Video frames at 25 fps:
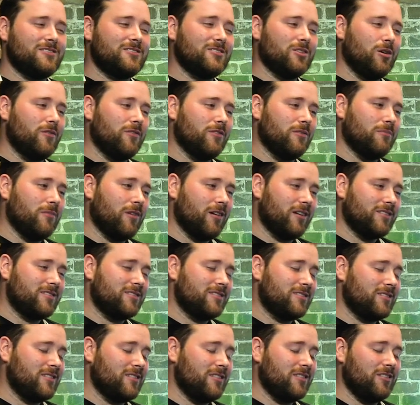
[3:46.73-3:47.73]

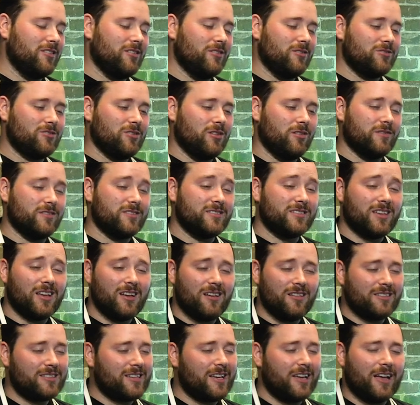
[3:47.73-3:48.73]

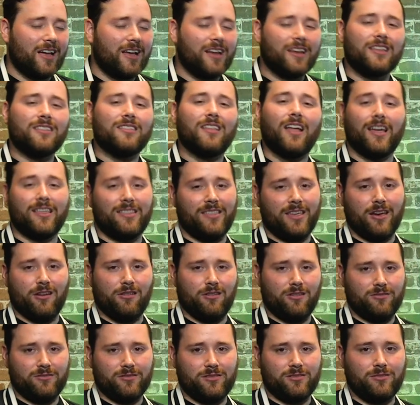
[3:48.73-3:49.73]
overzealous. I didn't like the
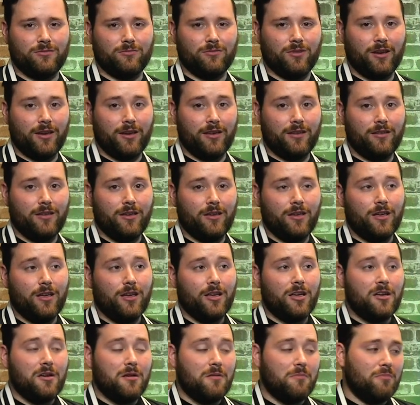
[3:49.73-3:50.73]
arrows, right?
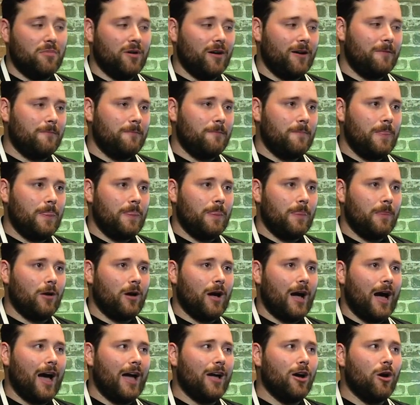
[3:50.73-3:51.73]
But
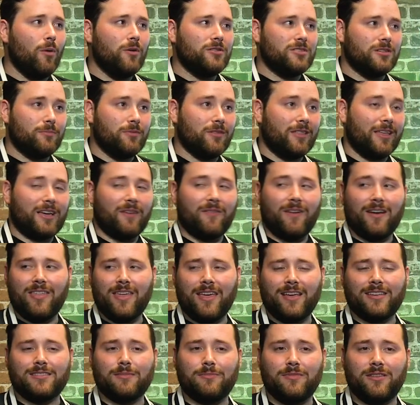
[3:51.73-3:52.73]
I always, like, if I
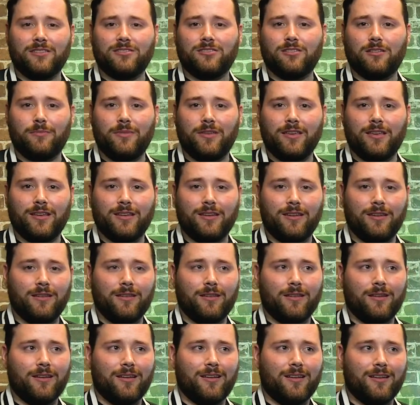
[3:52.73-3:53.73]
think something's going to be
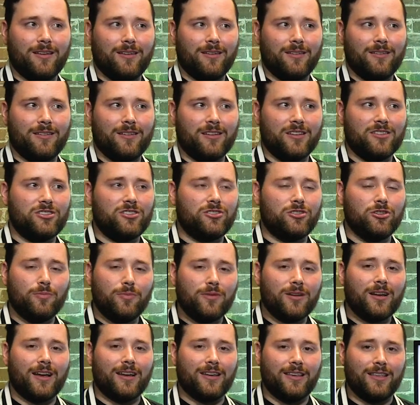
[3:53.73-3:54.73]
a
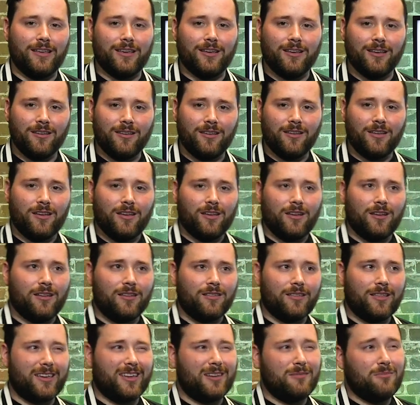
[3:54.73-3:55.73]
stupid idea,
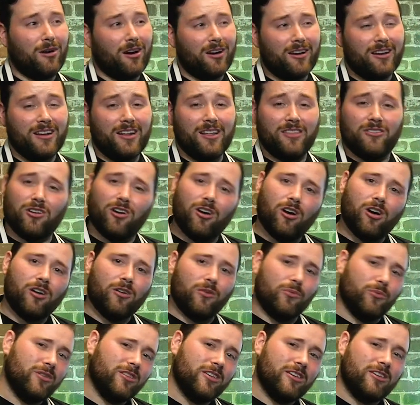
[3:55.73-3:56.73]
like in marketing, there
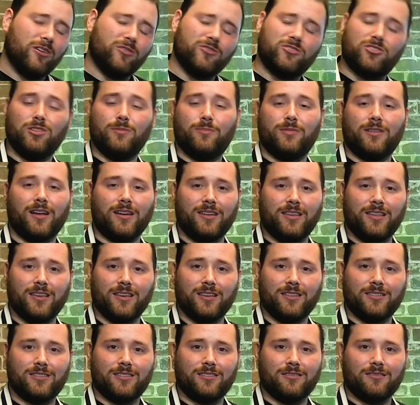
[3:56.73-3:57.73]
are really no stupid
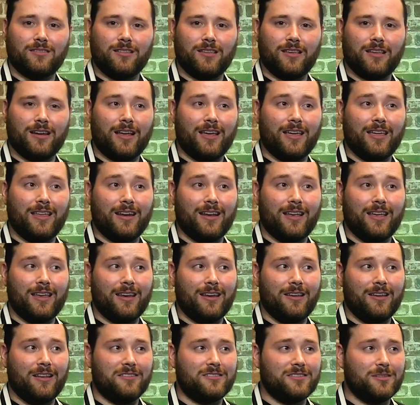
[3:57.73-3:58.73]
ideas.
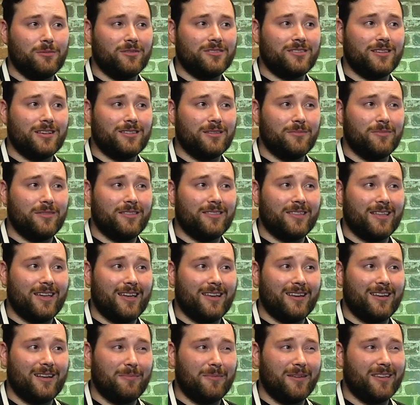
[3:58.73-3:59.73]
And if someone says something
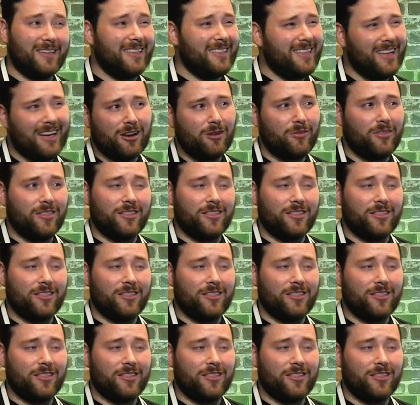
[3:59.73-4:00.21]
that I'm like, I don't